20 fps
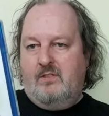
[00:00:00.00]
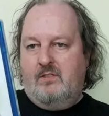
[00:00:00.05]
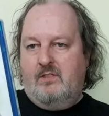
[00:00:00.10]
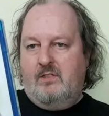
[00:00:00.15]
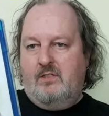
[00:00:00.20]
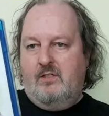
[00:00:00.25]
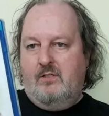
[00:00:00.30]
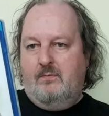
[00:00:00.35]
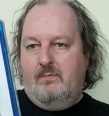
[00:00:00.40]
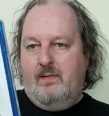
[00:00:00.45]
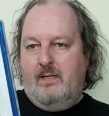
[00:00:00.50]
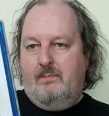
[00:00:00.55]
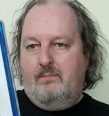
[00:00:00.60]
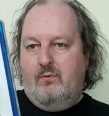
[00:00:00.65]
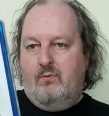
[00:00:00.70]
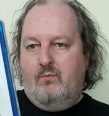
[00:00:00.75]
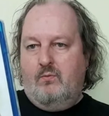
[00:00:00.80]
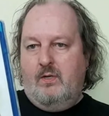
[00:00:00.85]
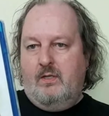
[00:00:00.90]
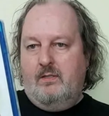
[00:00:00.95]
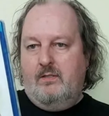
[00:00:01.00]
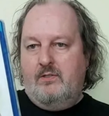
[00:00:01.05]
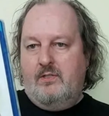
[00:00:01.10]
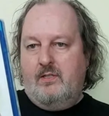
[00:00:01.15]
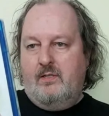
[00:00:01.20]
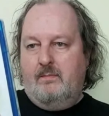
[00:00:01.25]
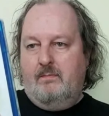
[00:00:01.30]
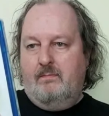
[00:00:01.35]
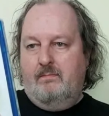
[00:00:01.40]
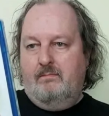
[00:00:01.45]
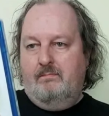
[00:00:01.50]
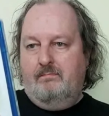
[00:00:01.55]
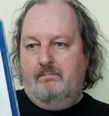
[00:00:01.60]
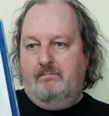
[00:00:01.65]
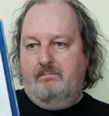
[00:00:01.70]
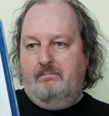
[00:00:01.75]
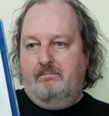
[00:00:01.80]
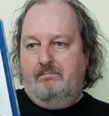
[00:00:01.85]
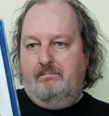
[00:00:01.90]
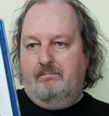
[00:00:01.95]
two people, one who's a
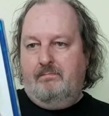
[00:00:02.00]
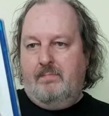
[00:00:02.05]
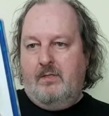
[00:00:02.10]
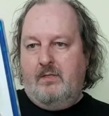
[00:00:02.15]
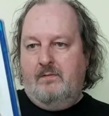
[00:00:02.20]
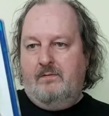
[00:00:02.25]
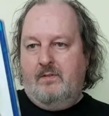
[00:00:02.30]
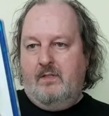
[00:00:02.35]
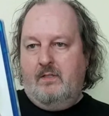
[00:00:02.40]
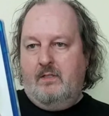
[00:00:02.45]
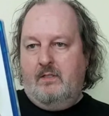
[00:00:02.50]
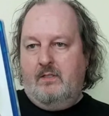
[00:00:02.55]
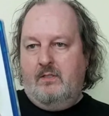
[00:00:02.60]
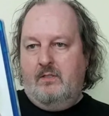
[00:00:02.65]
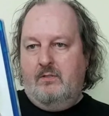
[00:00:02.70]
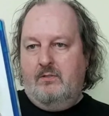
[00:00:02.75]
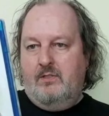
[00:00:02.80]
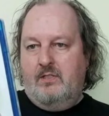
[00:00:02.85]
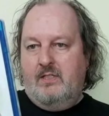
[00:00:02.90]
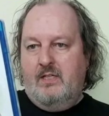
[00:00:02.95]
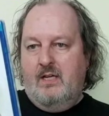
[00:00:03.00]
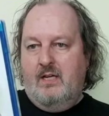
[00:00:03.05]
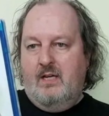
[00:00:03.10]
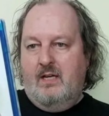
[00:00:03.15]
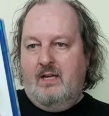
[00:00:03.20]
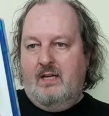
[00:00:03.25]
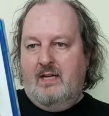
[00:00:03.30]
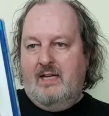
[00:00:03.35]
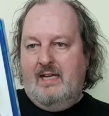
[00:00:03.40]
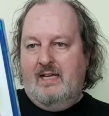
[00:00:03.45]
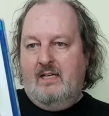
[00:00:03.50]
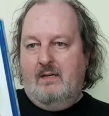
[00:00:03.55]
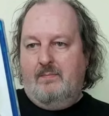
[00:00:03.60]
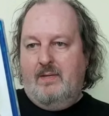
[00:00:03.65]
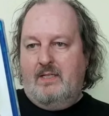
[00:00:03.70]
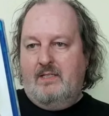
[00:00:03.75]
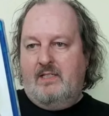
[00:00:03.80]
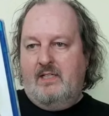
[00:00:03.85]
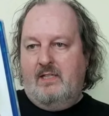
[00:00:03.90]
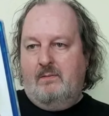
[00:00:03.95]
pervert whose
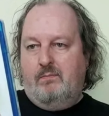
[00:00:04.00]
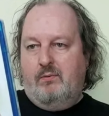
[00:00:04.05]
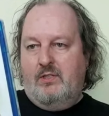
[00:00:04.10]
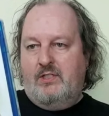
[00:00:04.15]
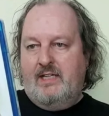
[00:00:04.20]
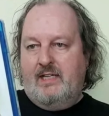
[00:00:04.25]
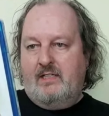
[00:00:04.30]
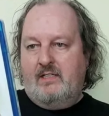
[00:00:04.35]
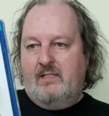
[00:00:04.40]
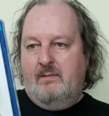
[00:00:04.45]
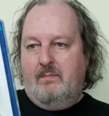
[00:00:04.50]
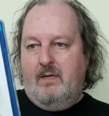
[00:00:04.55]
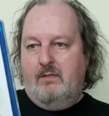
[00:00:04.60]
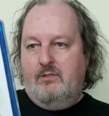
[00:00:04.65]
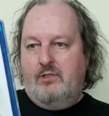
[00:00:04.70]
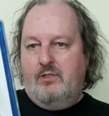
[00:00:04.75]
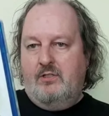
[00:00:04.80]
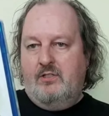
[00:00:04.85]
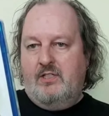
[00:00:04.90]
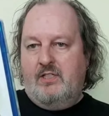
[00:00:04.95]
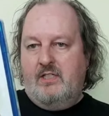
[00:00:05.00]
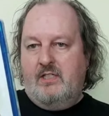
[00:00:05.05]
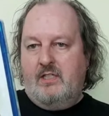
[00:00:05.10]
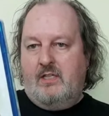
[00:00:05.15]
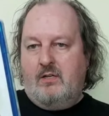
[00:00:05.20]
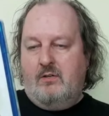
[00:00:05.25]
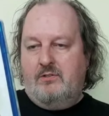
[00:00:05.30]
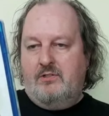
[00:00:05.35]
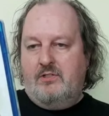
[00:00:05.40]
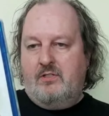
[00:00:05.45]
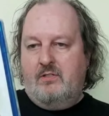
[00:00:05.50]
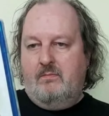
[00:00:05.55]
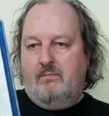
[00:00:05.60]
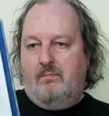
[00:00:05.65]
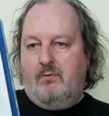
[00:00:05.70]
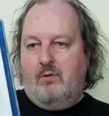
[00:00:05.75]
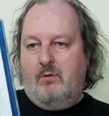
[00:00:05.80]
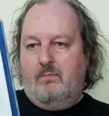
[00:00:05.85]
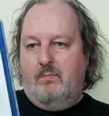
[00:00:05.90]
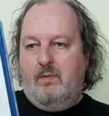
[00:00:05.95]
inability to project emotions is a constant
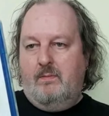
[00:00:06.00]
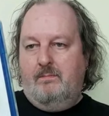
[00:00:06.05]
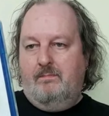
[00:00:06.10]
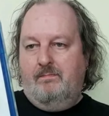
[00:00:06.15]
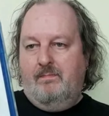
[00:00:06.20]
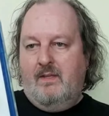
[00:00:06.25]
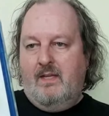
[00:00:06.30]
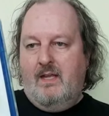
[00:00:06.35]
problem.